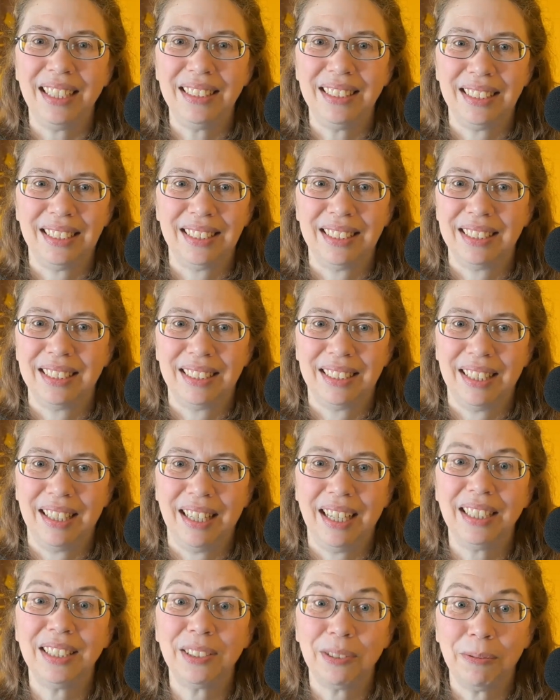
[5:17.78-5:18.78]

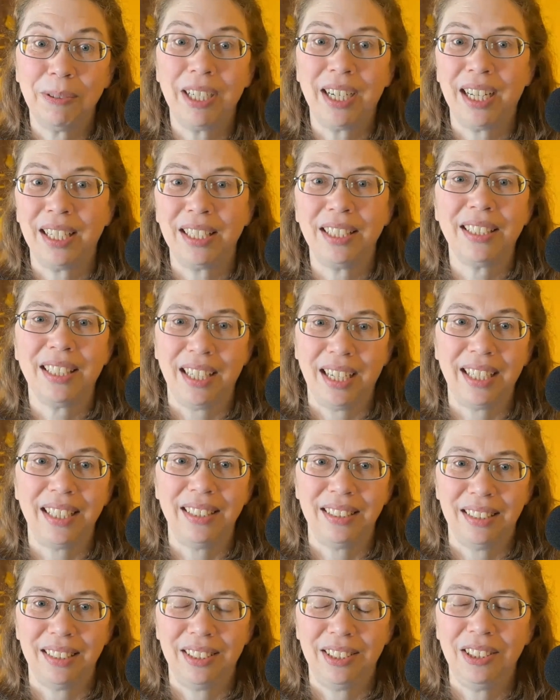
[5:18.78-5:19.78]
that's what I look at
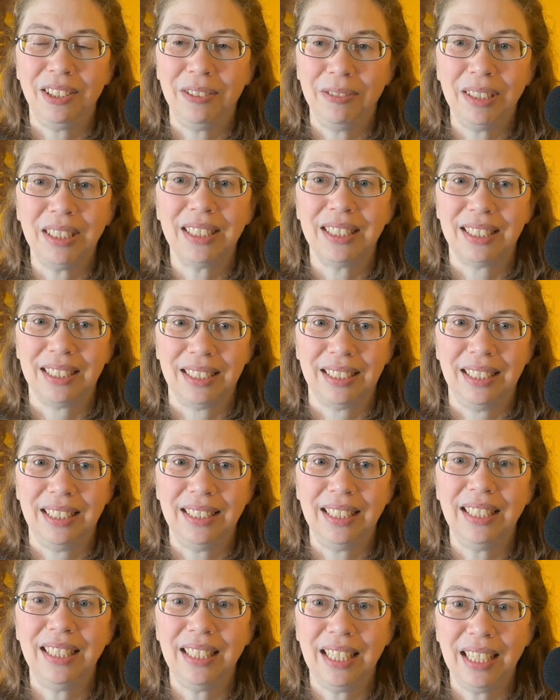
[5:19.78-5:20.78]
too,
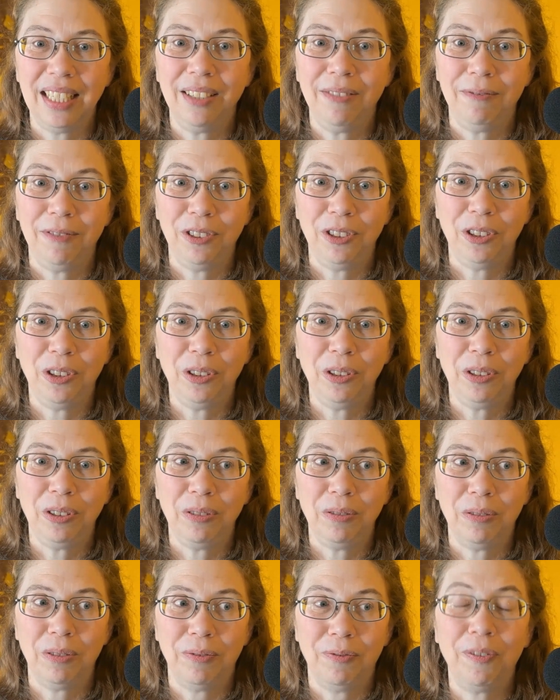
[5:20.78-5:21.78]
is it native
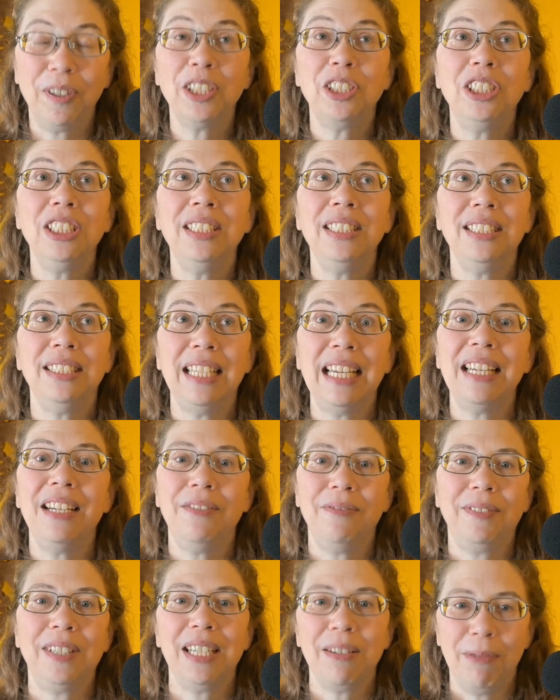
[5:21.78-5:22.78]
to, functions
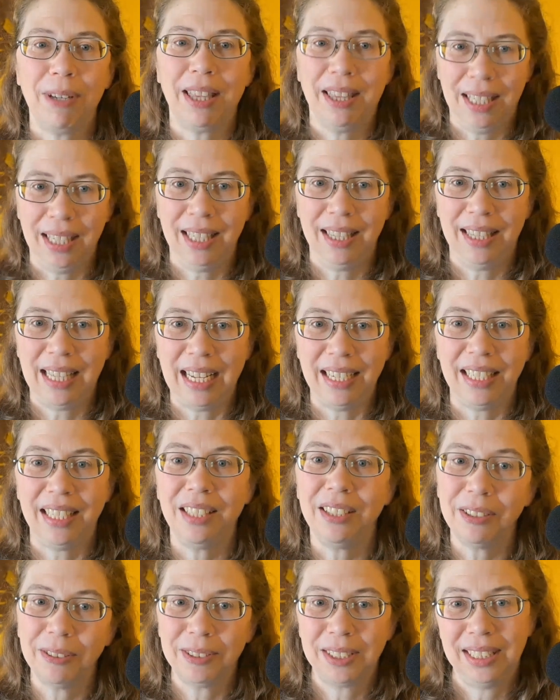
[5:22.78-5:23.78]
natively within that
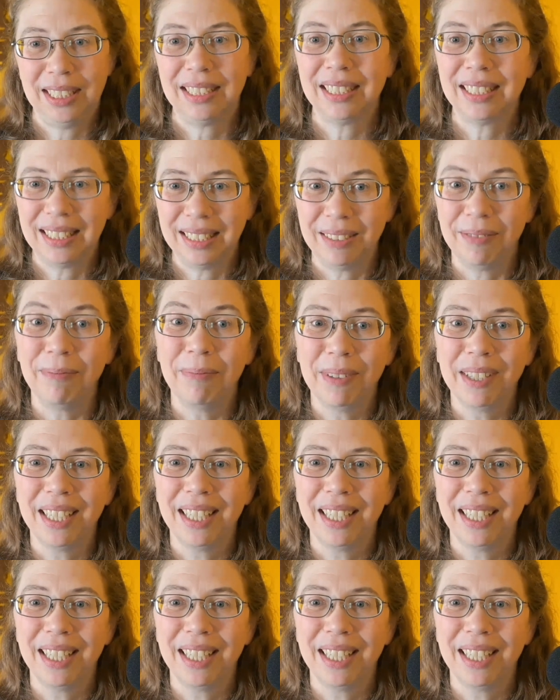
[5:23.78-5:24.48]
ecosystem.